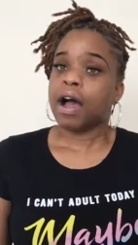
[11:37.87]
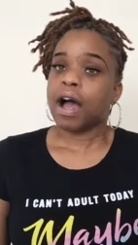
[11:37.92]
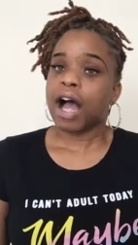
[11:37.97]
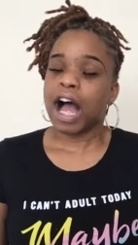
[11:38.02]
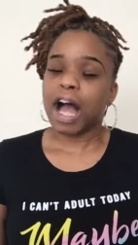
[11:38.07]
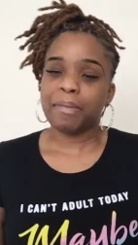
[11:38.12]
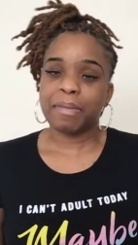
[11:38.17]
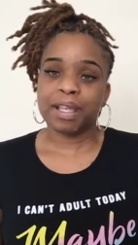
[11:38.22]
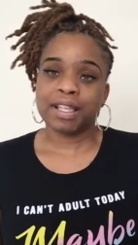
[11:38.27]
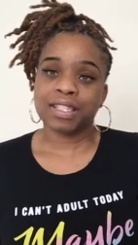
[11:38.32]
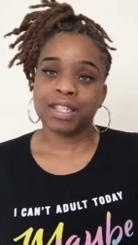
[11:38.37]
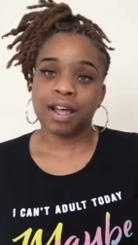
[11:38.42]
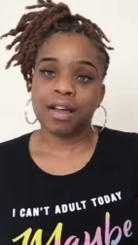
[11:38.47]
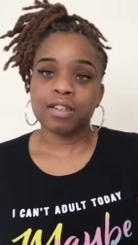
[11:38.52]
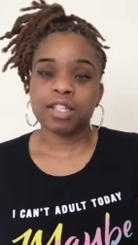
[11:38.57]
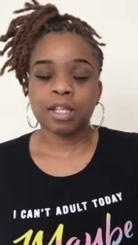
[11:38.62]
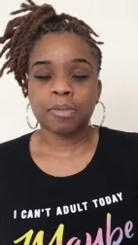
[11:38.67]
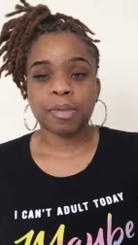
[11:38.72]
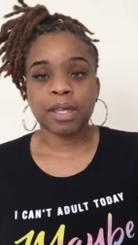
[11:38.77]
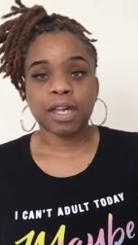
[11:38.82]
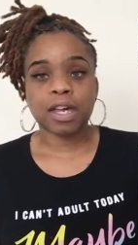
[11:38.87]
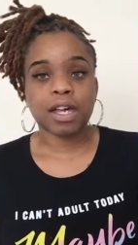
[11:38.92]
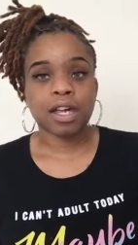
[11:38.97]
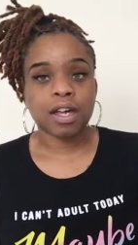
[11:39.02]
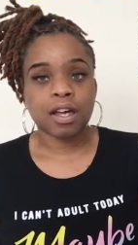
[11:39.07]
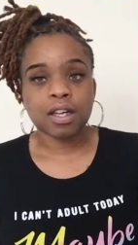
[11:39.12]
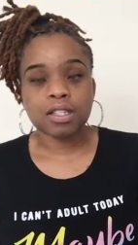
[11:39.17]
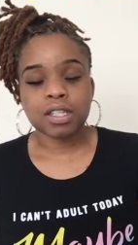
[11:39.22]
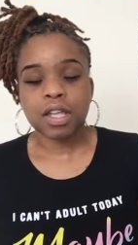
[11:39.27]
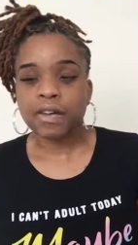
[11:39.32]
I'm exhausted
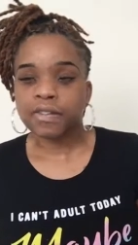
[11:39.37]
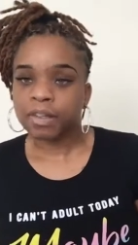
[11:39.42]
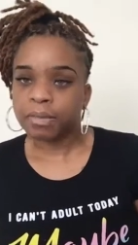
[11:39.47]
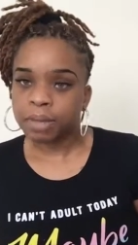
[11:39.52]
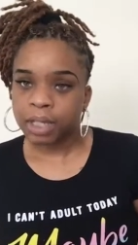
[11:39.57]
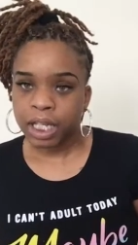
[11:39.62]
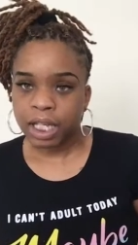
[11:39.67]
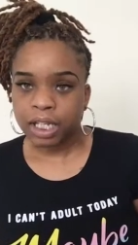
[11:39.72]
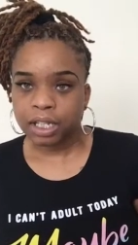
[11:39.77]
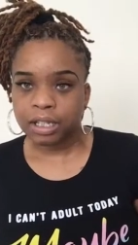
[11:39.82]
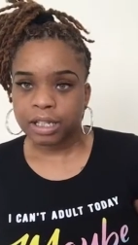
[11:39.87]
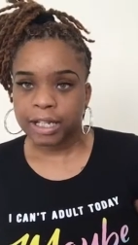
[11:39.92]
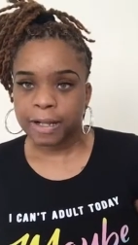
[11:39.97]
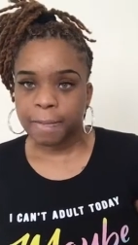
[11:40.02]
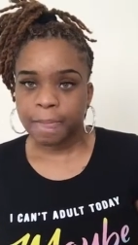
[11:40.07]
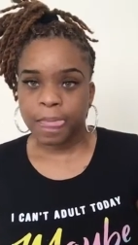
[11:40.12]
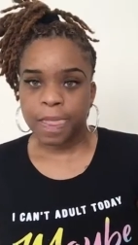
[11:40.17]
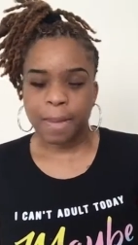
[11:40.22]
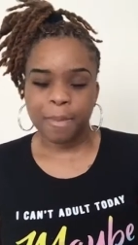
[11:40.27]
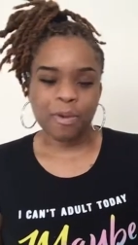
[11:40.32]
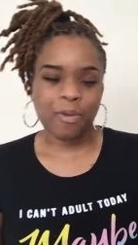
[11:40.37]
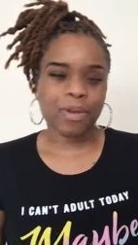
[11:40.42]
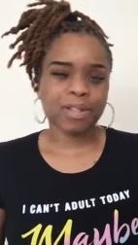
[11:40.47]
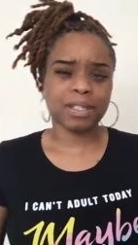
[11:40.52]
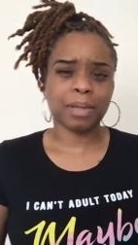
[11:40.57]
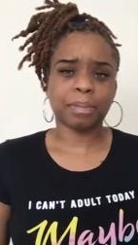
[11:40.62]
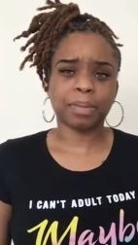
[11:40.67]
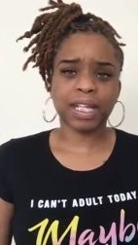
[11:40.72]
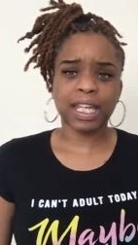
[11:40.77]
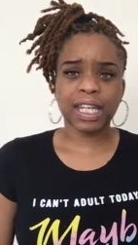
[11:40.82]
because of the bleeding. But once
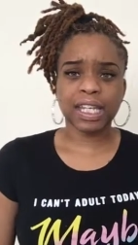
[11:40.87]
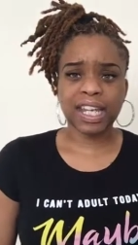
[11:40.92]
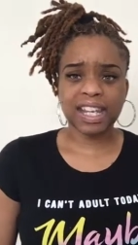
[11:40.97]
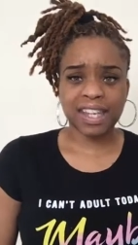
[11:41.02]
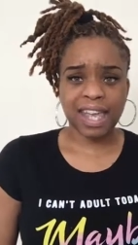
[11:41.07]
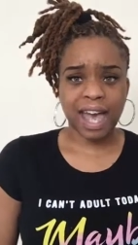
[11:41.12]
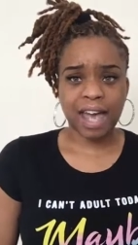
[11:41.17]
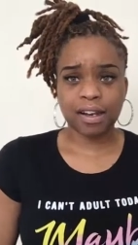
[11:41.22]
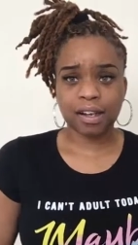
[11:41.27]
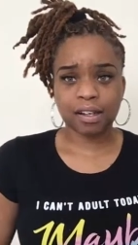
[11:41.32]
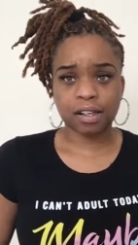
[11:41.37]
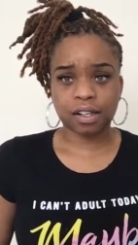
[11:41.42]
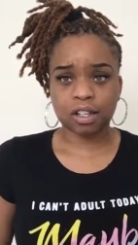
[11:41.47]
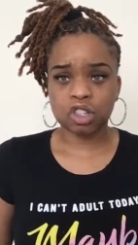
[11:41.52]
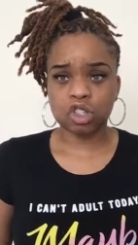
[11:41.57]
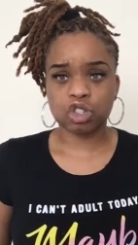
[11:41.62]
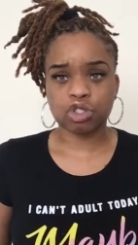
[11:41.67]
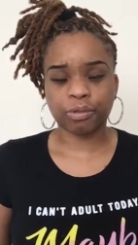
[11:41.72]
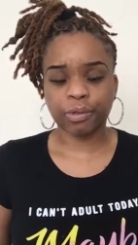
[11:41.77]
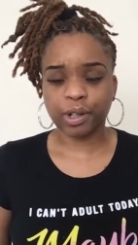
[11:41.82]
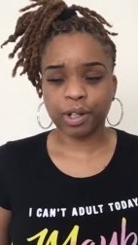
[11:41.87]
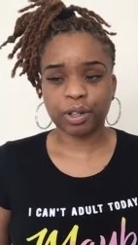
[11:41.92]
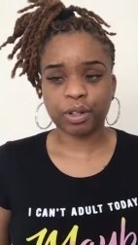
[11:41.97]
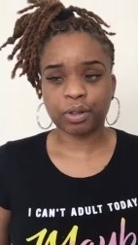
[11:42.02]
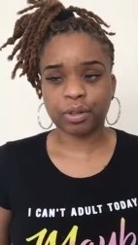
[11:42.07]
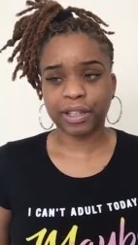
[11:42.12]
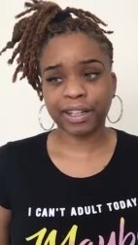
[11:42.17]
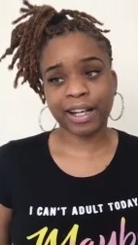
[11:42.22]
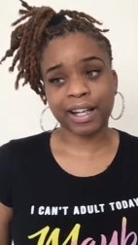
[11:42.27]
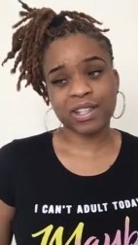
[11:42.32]
the bleeding got under
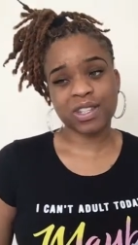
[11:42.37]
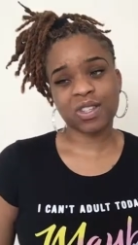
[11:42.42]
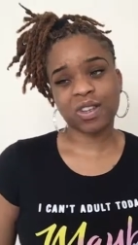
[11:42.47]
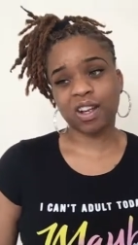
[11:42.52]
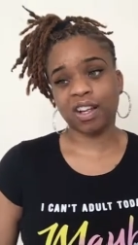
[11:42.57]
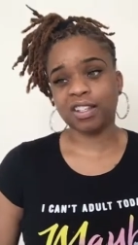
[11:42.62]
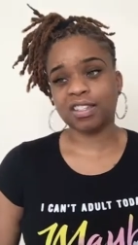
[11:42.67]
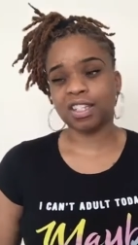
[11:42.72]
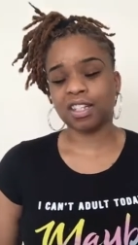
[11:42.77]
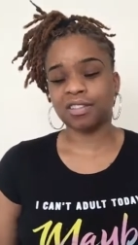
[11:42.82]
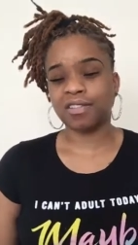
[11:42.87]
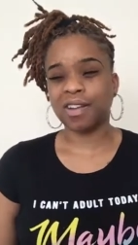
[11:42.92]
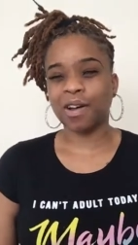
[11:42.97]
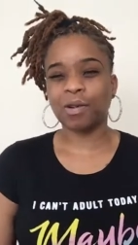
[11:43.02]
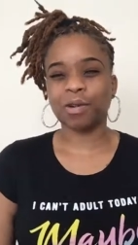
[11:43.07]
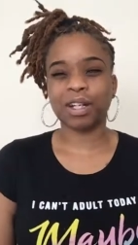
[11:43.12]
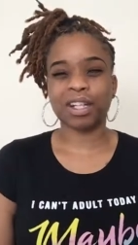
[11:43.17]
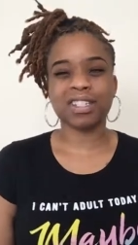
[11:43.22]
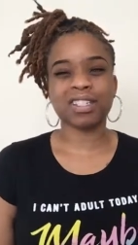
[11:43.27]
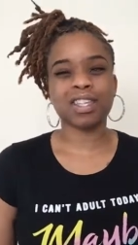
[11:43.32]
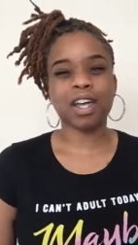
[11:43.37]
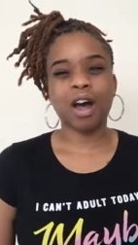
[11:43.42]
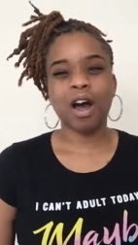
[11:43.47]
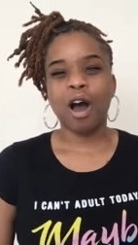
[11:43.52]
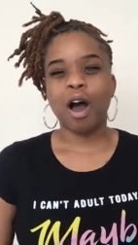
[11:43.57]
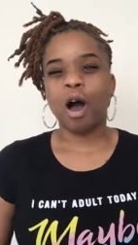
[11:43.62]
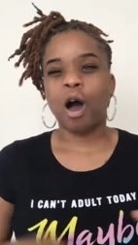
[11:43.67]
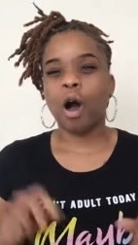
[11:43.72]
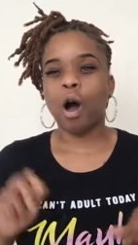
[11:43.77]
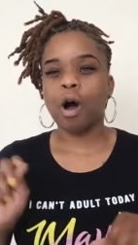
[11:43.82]
control and I started to notice
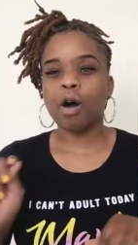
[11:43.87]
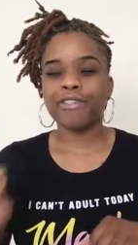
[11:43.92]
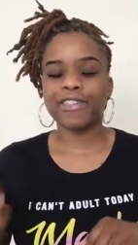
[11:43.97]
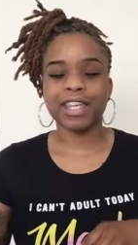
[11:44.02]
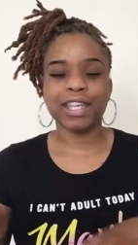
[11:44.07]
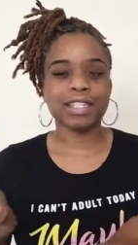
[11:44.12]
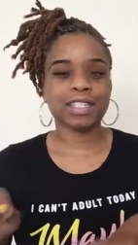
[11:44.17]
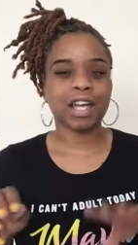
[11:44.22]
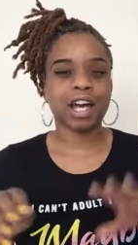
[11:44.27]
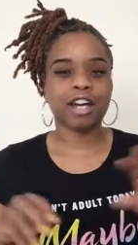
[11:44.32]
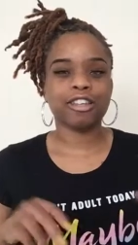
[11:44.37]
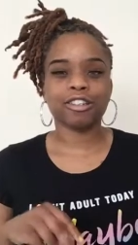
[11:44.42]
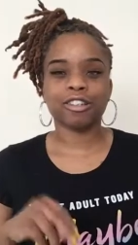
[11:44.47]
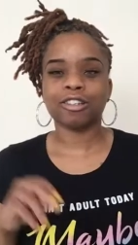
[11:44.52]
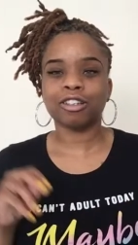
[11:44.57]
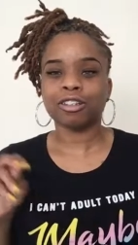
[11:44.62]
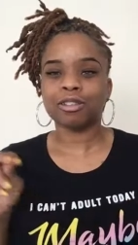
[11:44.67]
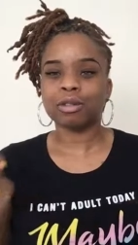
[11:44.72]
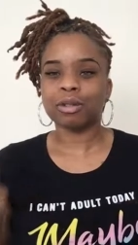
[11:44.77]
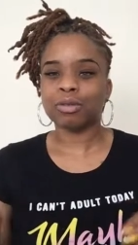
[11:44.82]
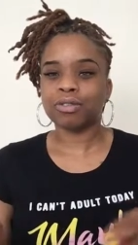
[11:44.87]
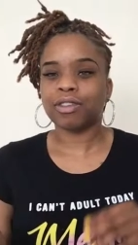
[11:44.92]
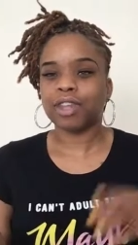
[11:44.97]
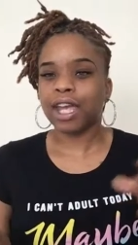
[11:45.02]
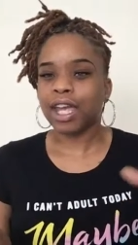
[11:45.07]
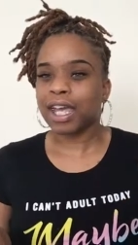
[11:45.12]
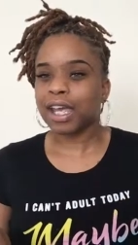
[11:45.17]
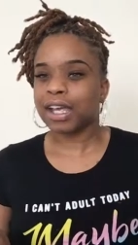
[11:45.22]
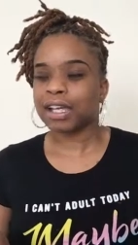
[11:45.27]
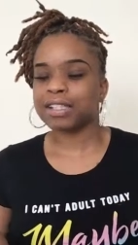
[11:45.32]
all these other little
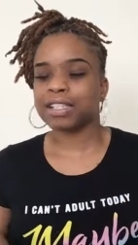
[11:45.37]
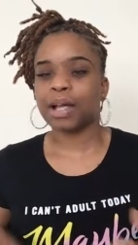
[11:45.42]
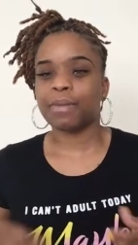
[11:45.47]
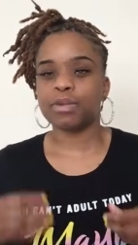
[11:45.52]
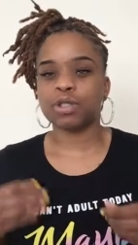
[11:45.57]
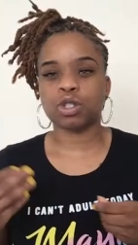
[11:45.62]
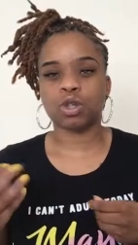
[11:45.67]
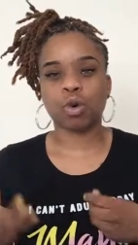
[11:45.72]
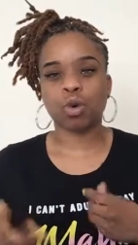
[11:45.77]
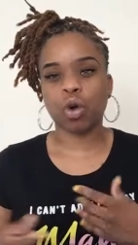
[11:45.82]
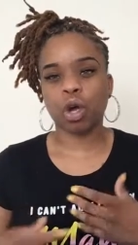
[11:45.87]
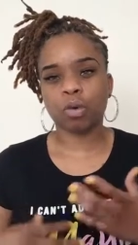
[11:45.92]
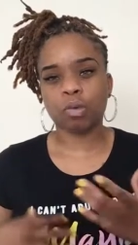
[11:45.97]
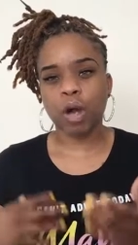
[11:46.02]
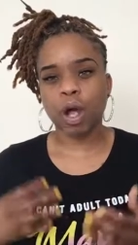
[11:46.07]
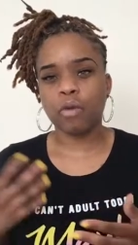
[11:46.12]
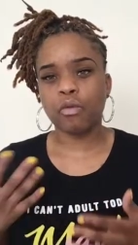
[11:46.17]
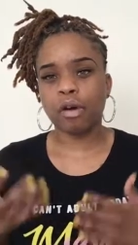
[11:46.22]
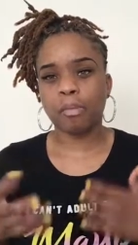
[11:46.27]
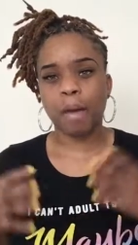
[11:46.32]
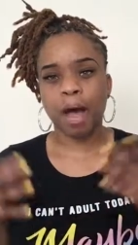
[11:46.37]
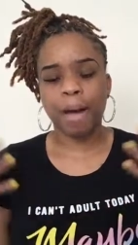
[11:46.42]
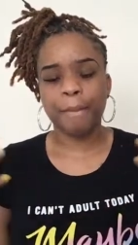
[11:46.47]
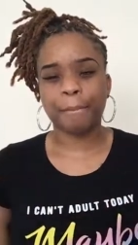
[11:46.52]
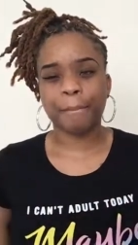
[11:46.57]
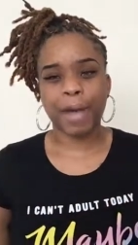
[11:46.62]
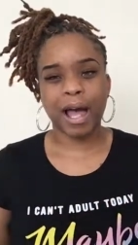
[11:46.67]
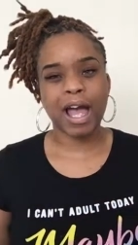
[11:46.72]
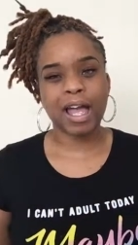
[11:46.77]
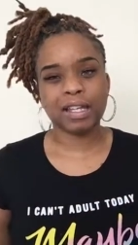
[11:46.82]
things that was going wrong with my
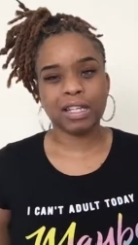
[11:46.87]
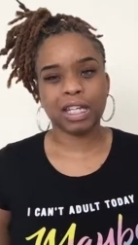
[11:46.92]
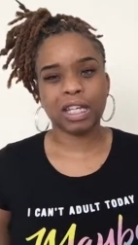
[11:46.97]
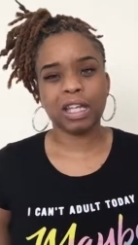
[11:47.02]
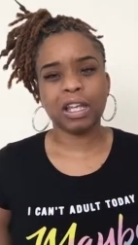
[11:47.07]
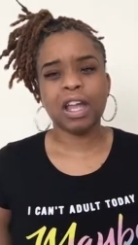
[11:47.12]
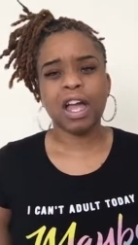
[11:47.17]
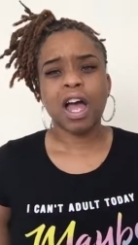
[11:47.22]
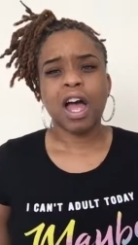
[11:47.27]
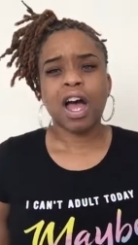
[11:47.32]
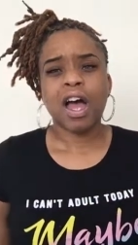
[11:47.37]
body,